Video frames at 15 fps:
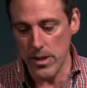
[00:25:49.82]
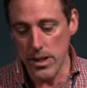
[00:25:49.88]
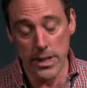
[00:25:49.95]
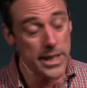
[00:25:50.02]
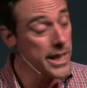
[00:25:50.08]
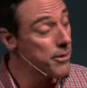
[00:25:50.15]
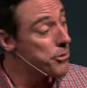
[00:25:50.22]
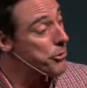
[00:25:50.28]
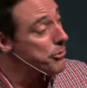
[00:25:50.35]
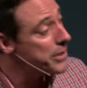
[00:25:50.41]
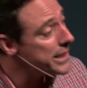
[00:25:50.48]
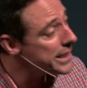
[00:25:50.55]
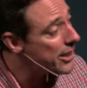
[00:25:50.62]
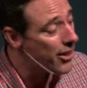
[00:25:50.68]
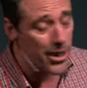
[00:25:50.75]
He gives a
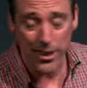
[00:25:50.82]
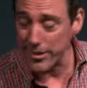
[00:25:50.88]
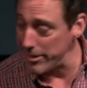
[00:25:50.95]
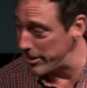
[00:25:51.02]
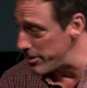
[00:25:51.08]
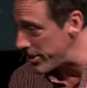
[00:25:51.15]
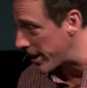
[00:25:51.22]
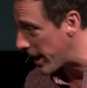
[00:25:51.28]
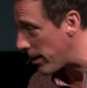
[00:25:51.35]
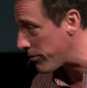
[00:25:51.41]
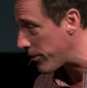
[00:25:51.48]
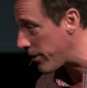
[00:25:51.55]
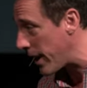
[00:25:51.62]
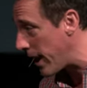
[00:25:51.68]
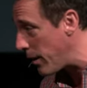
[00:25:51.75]
really hard teaching
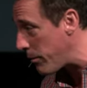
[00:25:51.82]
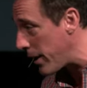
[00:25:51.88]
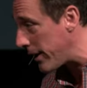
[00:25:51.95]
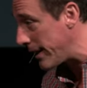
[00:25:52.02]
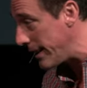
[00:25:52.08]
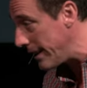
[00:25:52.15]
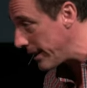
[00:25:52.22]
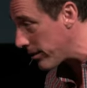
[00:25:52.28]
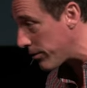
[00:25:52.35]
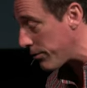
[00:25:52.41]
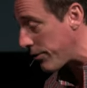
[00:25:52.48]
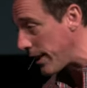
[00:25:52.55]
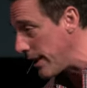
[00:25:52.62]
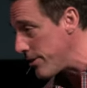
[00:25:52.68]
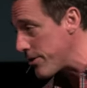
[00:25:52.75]
after that about eating his
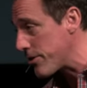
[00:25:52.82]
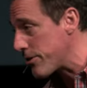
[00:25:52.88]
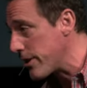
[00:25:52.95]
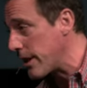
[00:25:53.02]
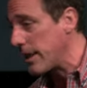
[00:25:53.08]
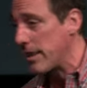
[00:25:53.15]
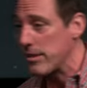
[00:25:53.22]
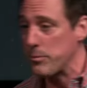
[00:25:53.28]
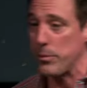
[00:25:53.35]
flesh and drinking his